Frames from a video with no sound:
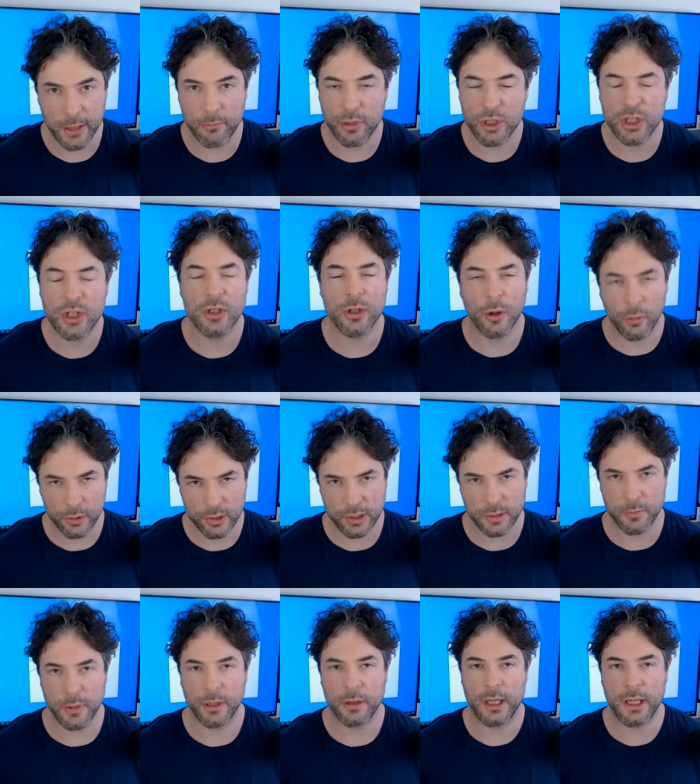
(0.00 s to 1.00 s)
which is
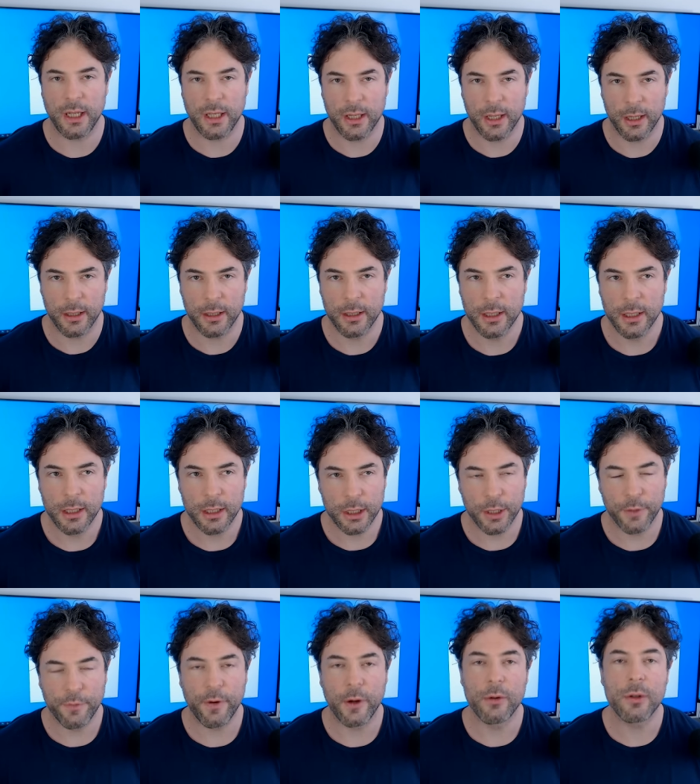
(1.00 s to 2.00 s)
ultimately the, the
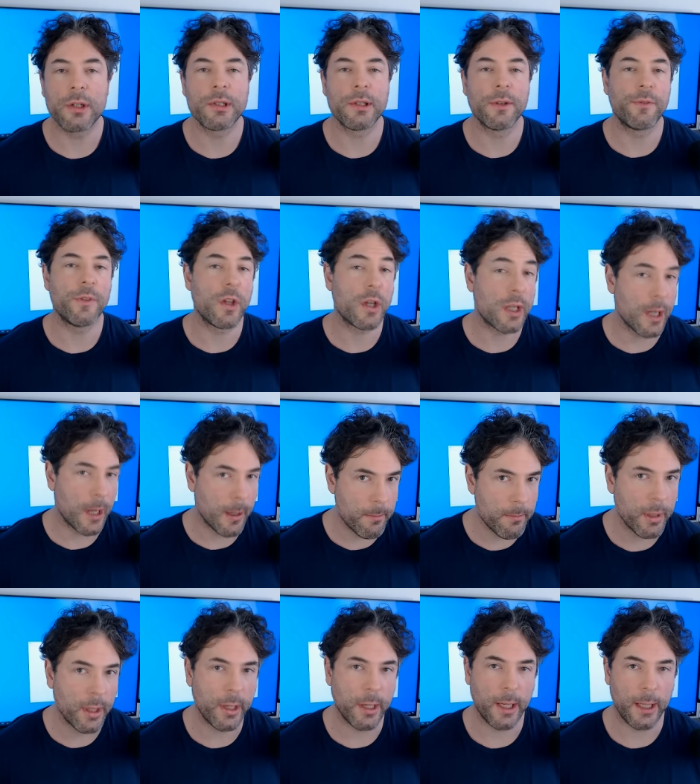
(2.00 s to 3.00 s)
focus of the
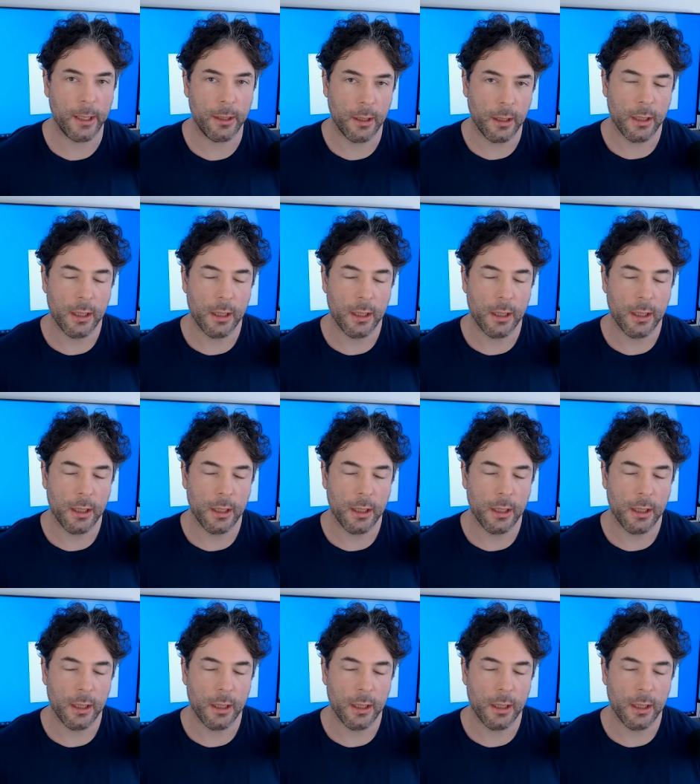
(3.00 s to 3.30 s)
company,